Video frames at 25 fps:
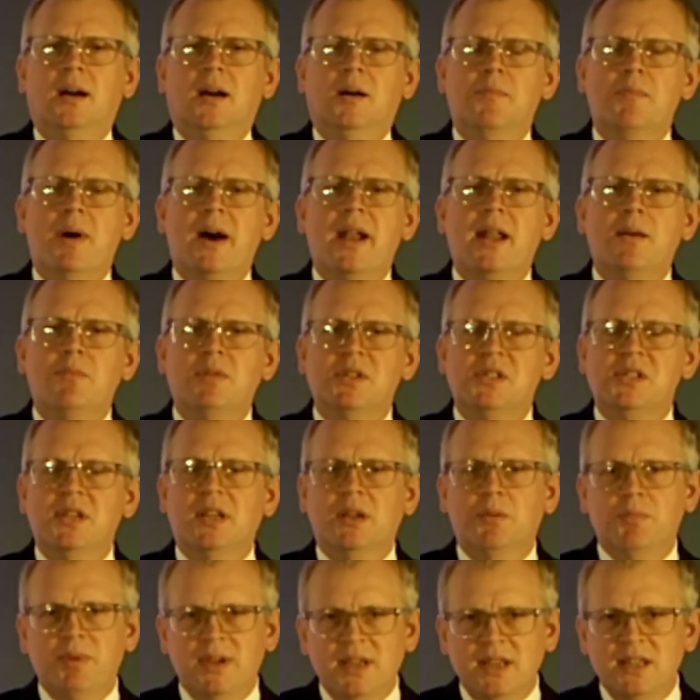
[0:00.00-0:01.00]
My name is
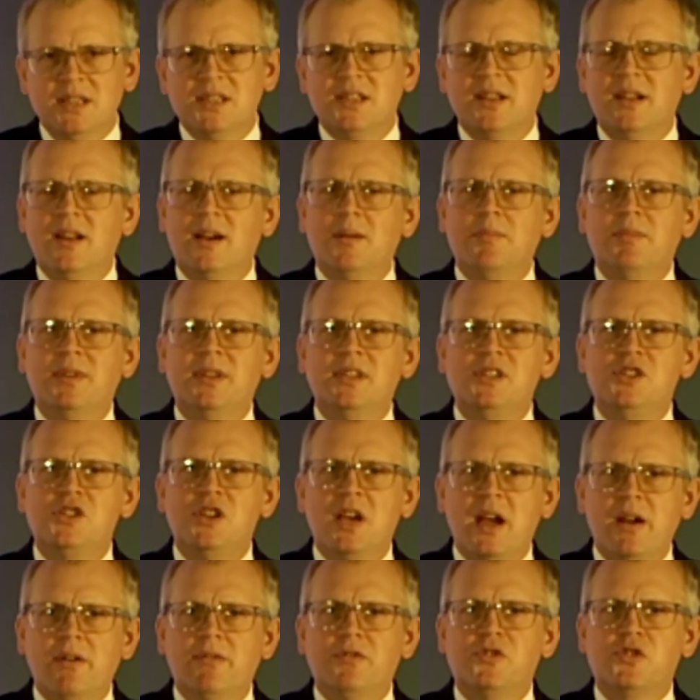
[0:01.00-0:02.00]
Nick Pearce, and I'm the
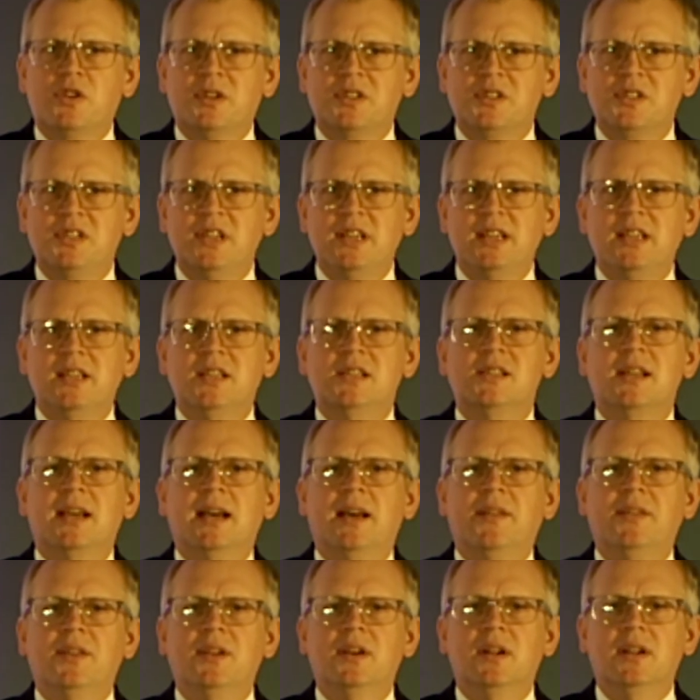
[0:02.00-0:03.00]
Chair of Trustees
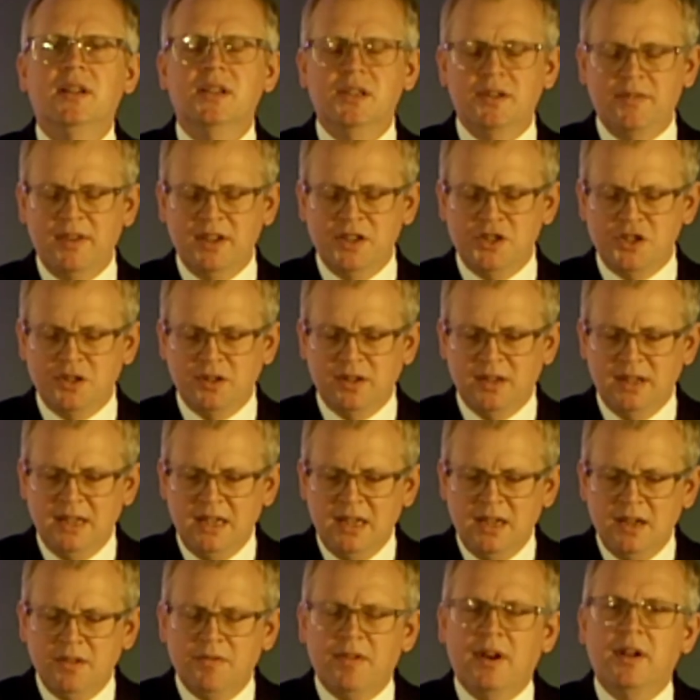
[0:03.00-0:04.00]
at the Early Intervention
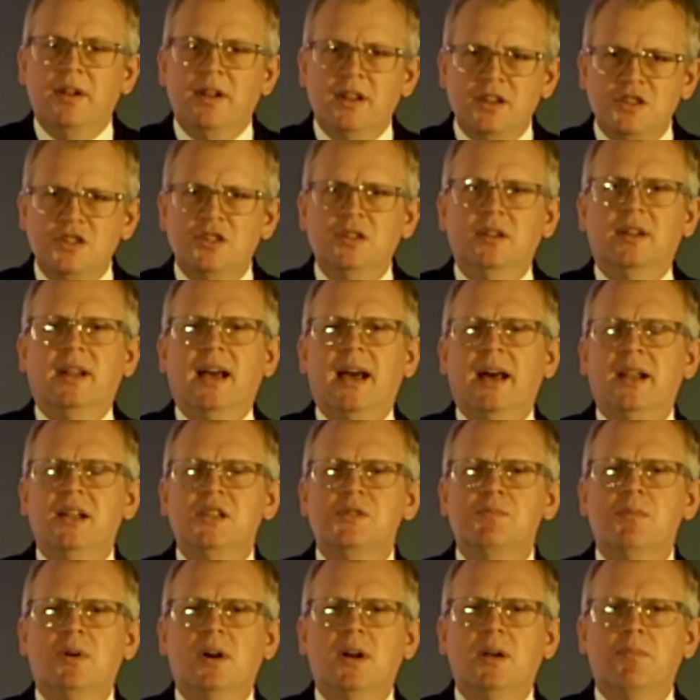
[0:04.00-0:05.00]
Foundation, and
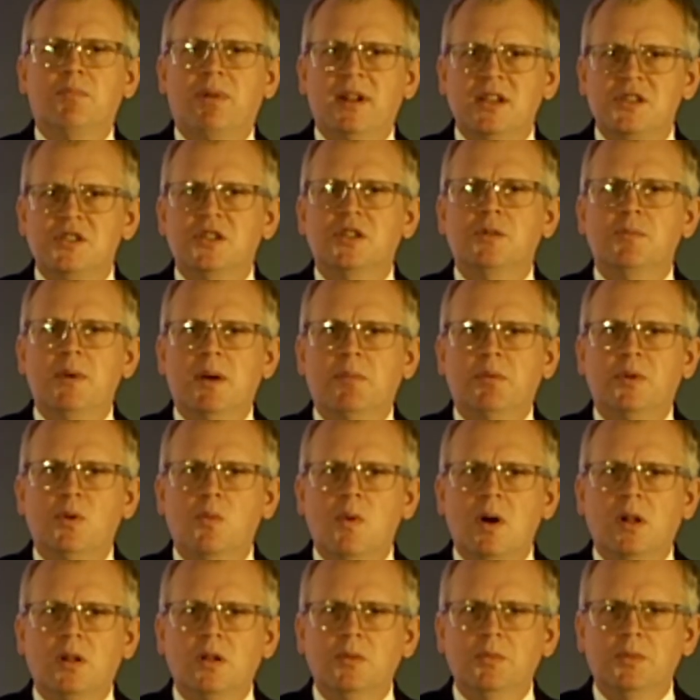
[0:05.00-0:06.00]
it's my pleasure to be able to
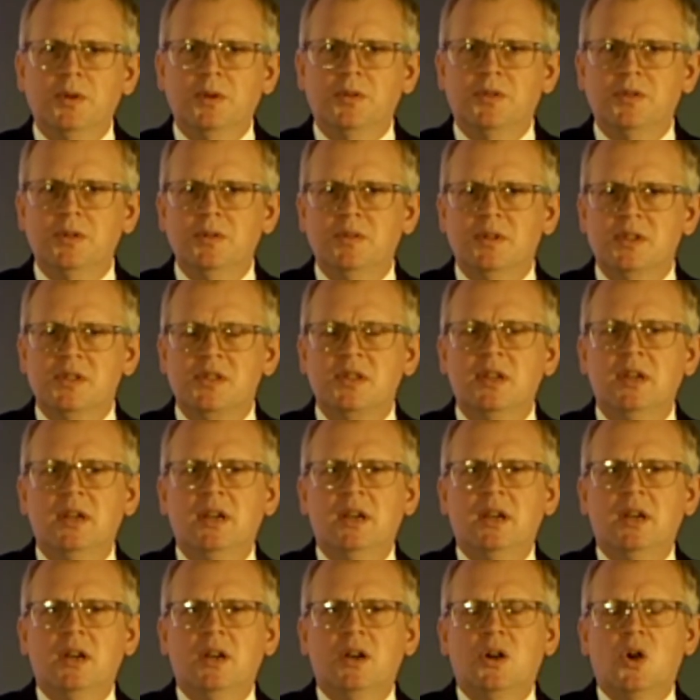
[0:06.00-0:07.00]
welcome you to this
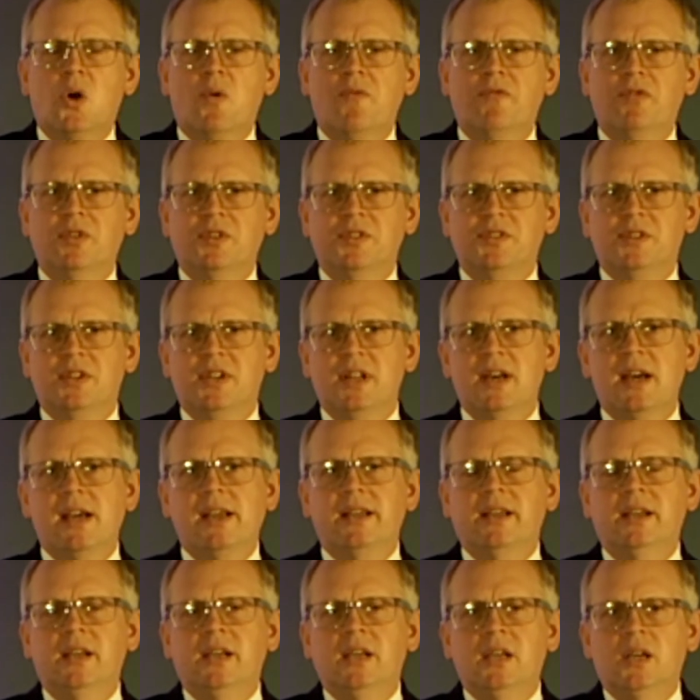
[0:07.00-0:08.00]
conference today.